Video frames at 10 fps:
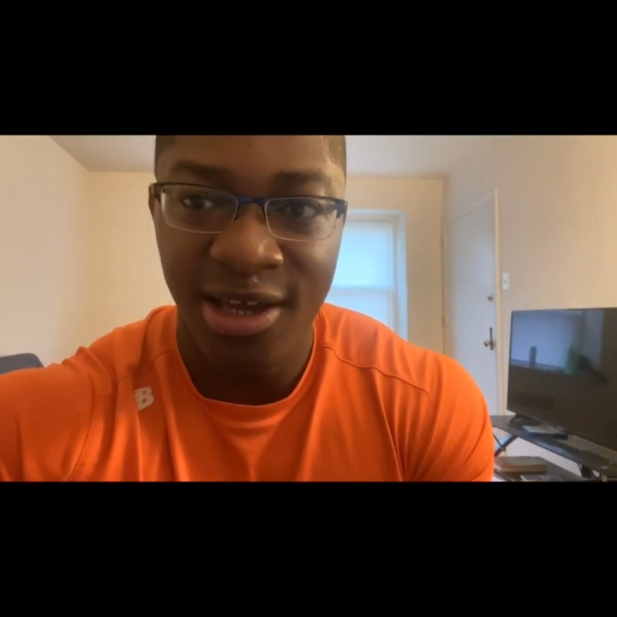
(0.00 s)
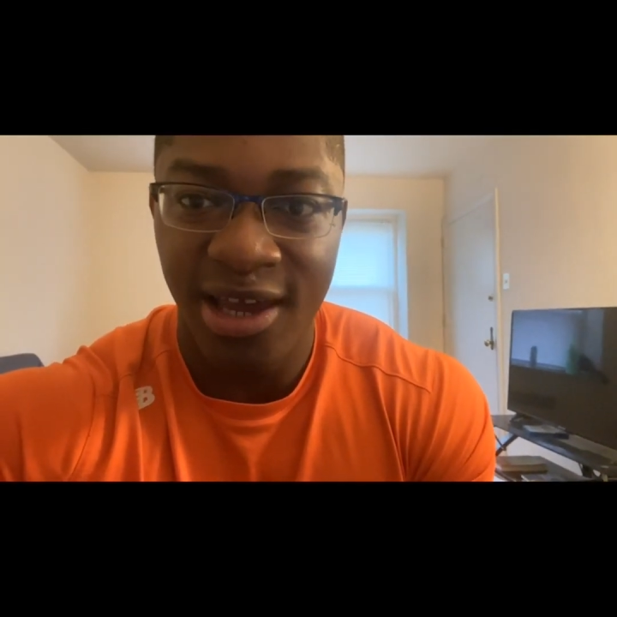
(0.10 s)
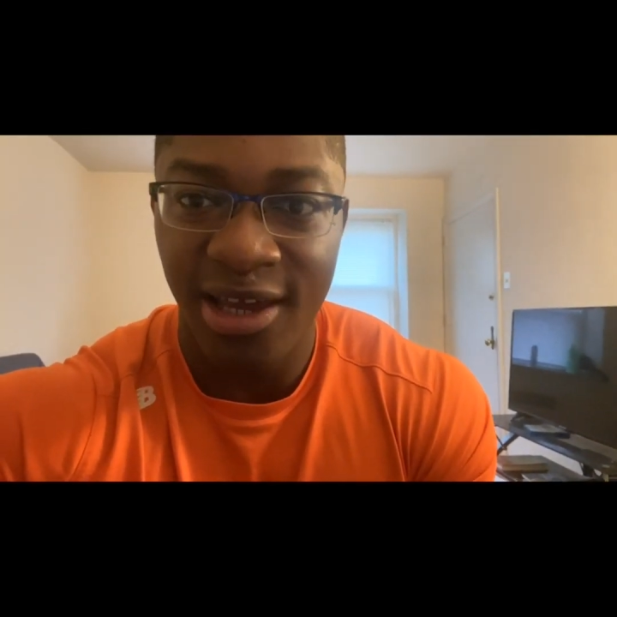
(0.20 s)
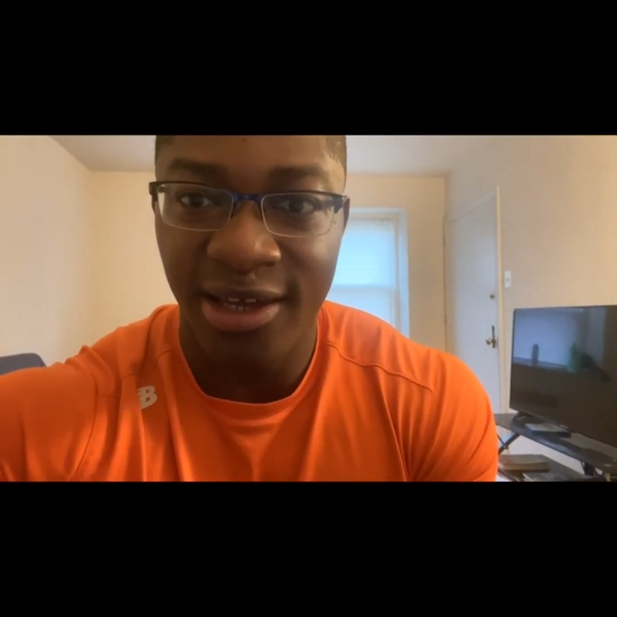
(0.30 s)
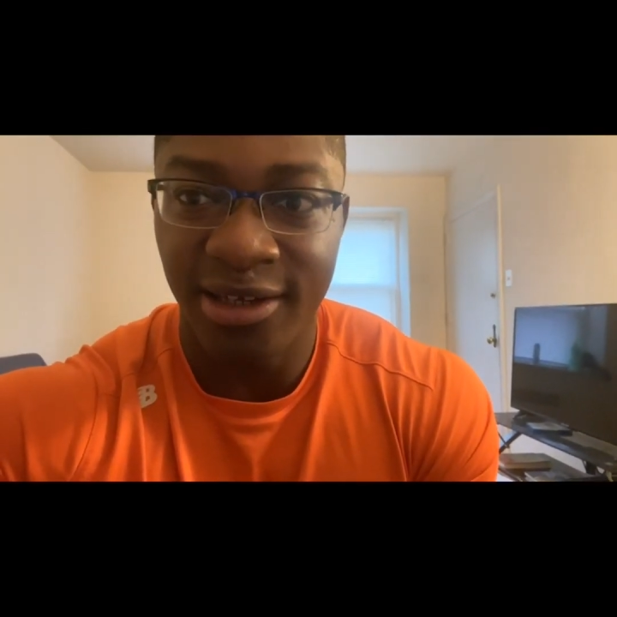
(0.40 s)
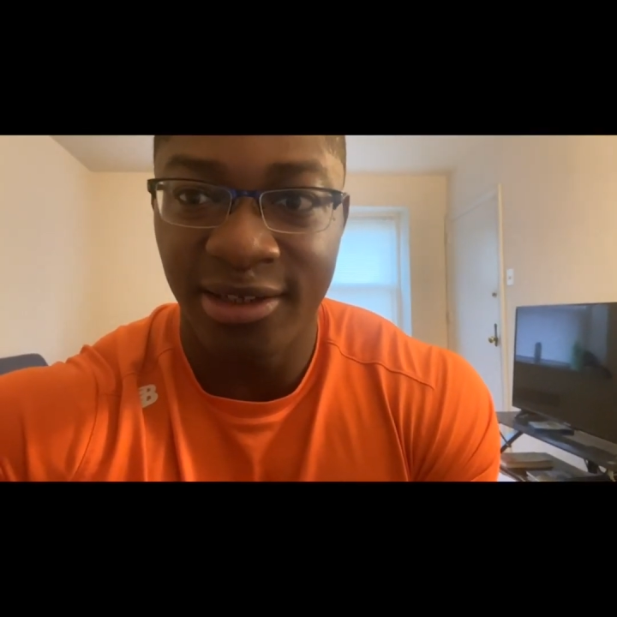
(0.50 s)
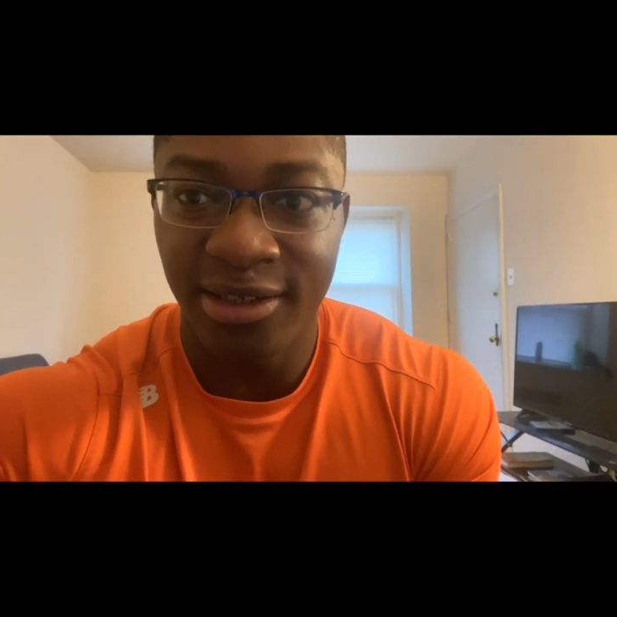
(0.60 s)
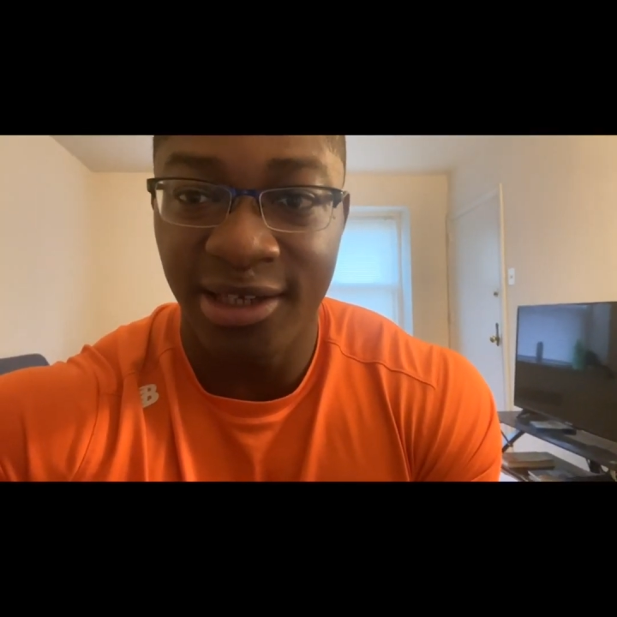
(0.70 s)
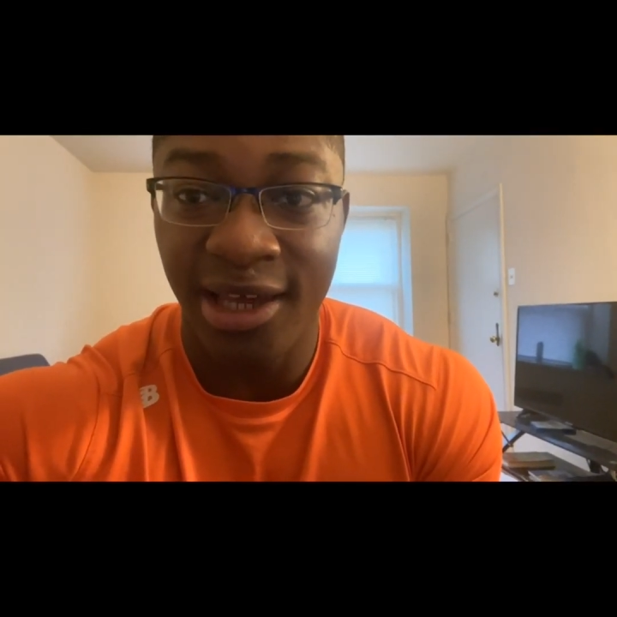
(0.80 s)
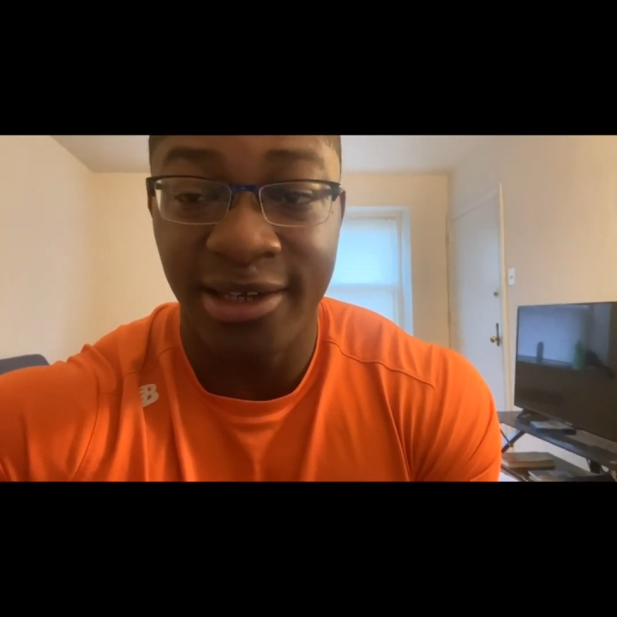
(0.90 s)
And
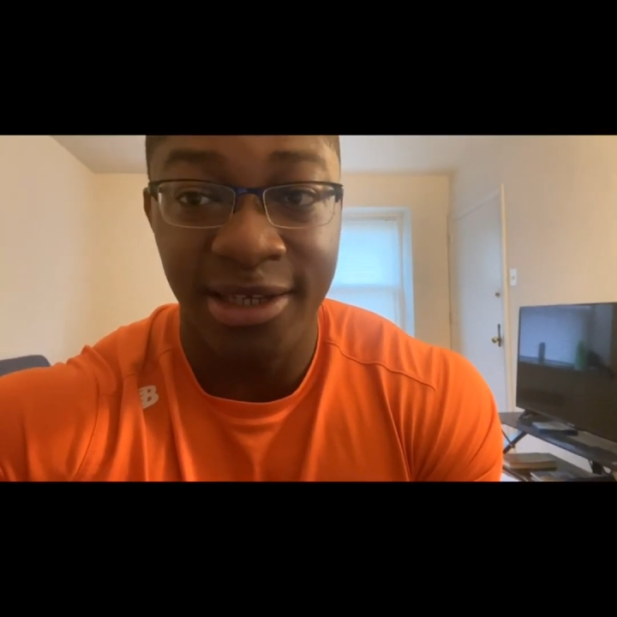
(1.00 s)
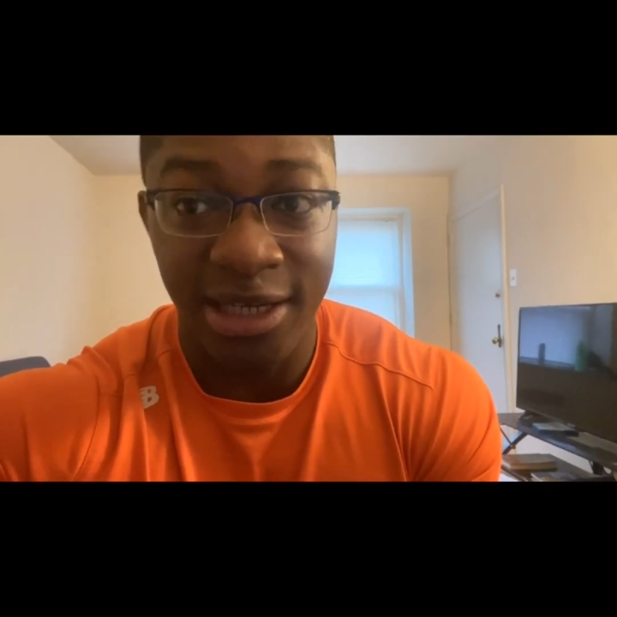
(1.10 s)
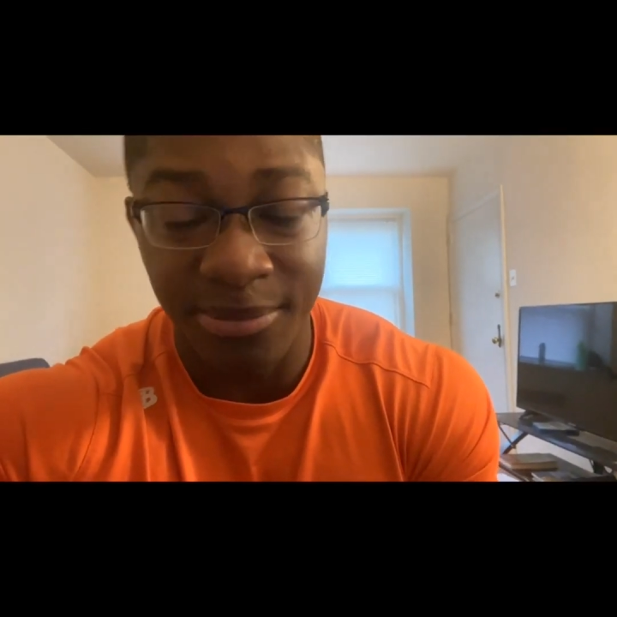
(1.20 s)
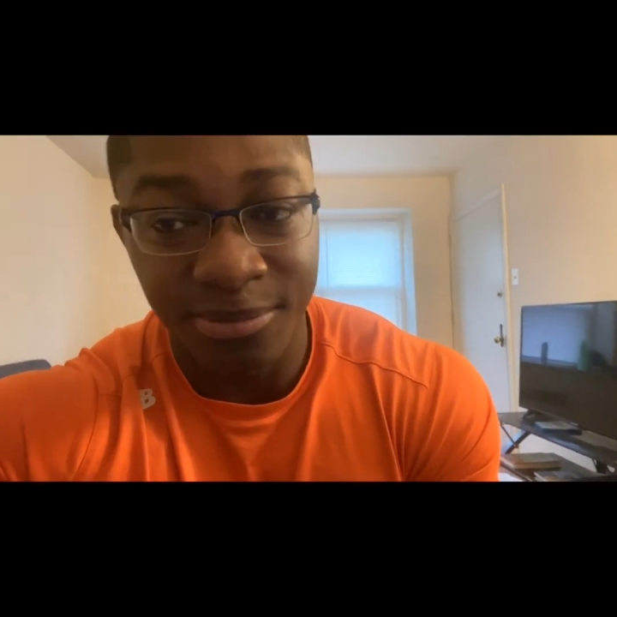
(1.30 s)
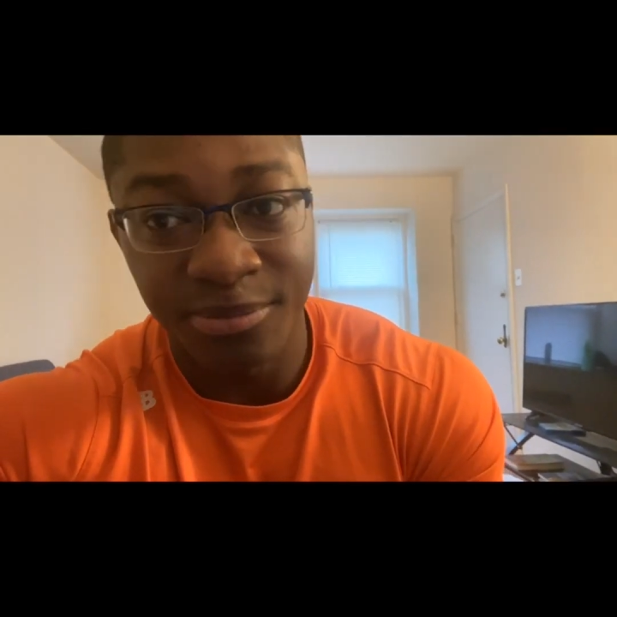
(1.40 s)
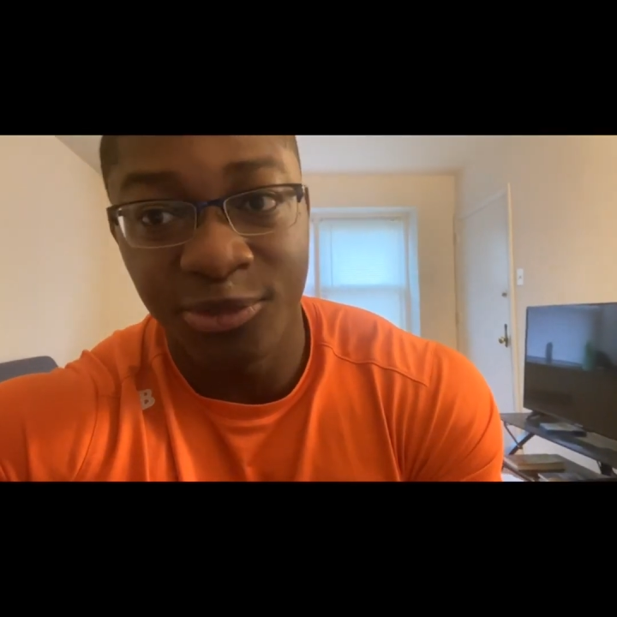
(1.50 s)
again, I'm